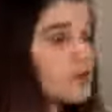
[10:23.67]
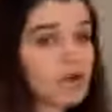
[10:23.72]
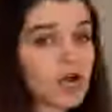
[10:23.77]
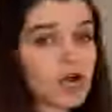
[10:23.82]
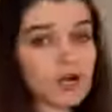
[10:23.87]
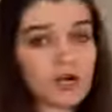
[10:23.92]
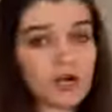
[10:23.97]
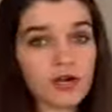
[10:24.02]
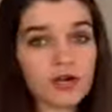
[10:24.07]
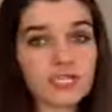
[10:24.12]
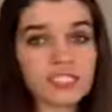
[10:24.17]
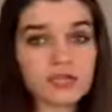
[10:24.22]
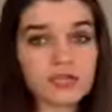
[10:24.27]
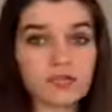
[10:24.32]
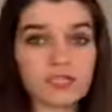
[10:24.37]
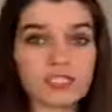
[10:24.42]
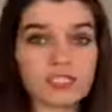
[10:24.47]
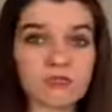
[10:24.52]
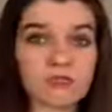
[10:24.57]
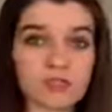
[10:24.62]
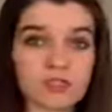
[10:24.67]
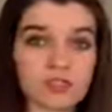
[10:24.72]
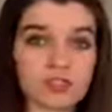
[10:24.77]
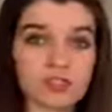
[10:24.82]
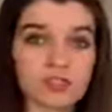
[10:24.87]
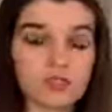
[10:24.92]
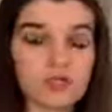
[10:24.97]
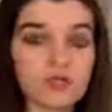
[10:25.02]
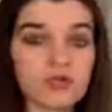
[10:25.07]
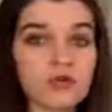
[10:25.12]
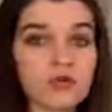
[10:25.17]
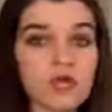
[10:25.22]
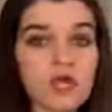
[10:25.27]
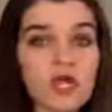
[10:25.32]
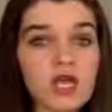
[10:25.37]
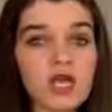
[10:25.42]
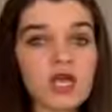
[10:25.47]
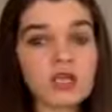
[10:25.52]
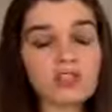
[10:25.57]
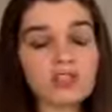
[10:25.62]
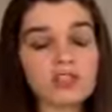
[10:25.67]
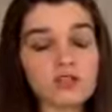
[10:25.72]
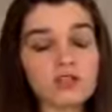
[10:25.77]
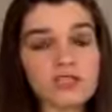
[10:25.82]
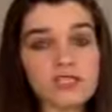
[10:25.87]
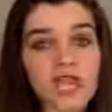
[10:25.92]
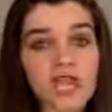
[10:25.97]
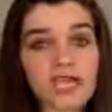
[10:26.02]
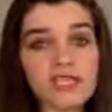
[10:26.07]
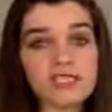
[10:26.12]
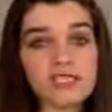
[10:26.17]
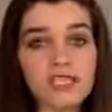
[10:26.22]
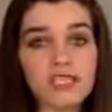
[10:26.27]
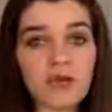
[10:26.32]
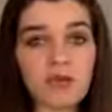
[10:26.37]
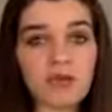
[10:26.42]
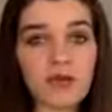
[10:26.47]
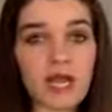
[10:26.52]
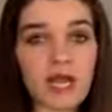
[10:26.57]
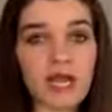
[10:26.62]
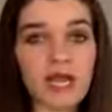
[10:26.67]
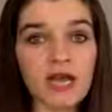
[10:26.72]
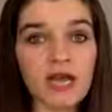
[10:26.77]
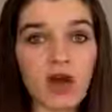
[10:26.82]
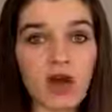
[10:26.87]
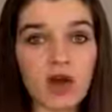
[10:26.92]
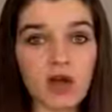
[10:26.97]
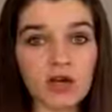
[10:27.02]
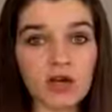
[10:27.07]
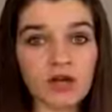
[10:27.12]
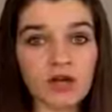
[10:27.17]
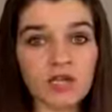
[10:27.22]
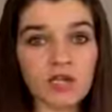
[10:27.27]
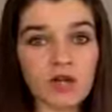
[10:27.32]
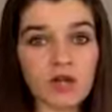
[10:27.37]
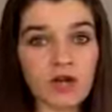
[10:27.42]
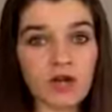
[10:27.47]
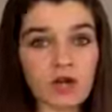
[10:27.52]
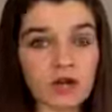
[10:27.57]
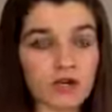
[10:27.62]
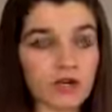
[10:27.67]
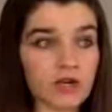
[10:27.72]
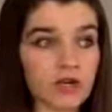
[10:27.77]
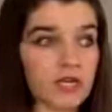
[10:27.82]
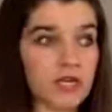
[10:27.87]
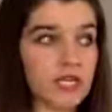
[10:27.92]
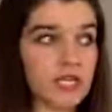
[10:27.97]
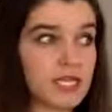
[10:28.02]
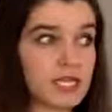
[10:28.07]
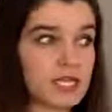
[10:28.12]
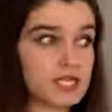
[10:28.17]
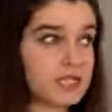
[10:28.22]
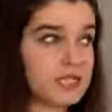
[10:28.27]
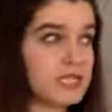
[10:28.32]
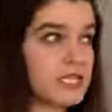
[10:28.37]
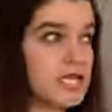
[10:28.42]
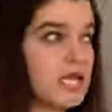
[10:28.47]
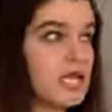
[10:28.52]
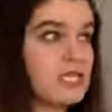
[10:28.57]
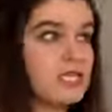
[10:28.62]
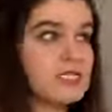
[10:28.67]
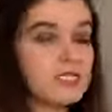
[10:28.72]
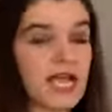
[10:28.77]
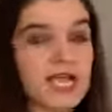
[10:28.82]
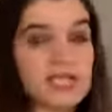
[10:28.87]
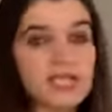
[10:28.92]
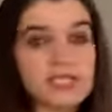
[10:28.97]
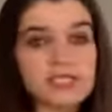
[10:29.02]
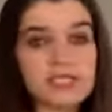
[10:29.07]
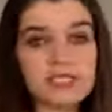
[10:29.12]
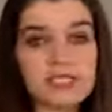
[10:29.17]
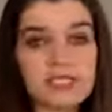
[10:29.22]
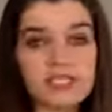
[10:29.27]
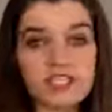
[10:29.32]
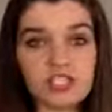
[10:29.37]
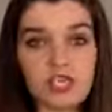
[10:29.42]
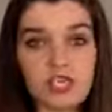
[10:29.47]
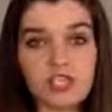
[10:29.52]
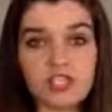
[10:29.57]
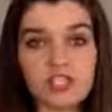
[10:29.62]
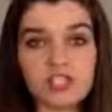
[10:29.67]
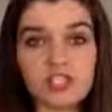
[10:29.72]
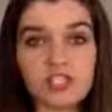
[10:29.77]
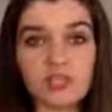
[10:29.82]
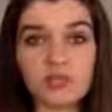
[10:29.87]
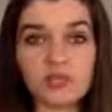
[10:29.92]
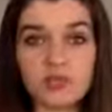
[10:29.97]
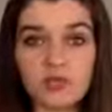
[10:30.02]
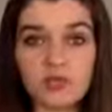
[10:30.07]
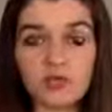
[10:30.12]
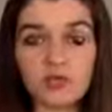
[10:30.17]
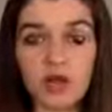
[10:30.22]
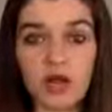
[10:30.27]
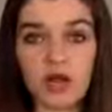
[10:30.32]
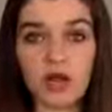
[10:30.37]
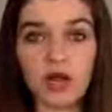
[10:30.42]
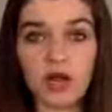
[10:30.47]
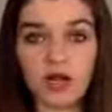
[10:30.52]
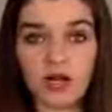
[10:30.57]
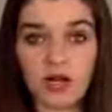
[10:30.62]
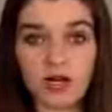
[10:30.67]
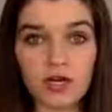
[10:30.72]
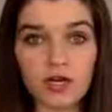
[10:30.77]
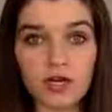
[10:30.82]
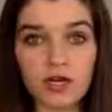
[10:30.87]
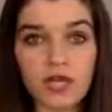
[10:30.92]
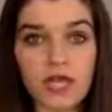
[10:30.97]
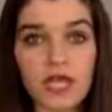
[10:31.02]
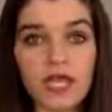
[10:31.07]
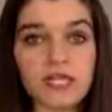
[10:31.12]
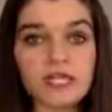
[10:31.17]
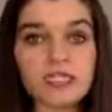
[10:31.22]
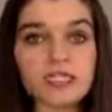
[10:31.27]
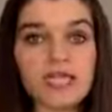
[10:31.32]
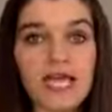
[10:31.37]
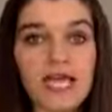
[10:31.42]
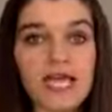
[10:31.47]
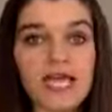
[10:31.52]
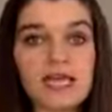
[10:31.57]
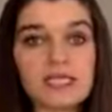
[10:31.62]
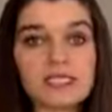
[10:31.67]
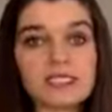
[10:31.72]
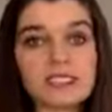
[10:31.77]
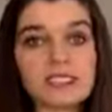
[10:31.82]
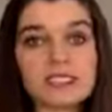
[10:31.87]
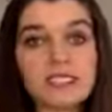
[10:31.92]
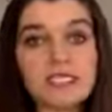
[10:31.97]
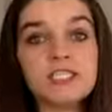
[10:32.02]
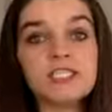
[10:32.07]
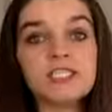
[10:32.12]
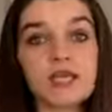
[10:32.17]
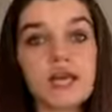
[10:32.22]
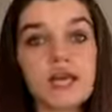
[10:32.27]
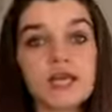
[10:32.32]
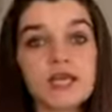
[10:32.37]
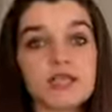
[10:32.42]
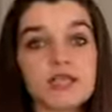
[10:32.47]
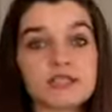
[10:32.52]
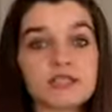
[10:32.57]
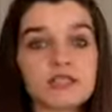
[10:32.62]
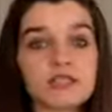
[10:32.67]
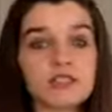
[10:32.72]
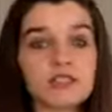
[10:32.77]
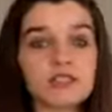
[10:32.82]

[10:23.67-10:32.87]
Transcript: hunger is principle 2. So the idea behind honoring your hunger is diets teach us to mute our hunger. Diets teach us